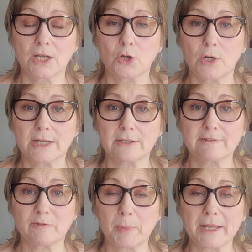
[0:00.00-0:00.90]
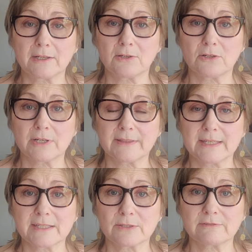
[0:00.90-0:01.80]
quite a lot of a backlog, and
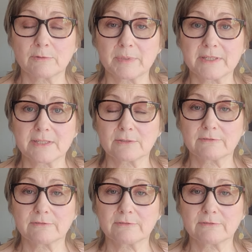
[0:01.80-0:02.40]
they're sort of a bit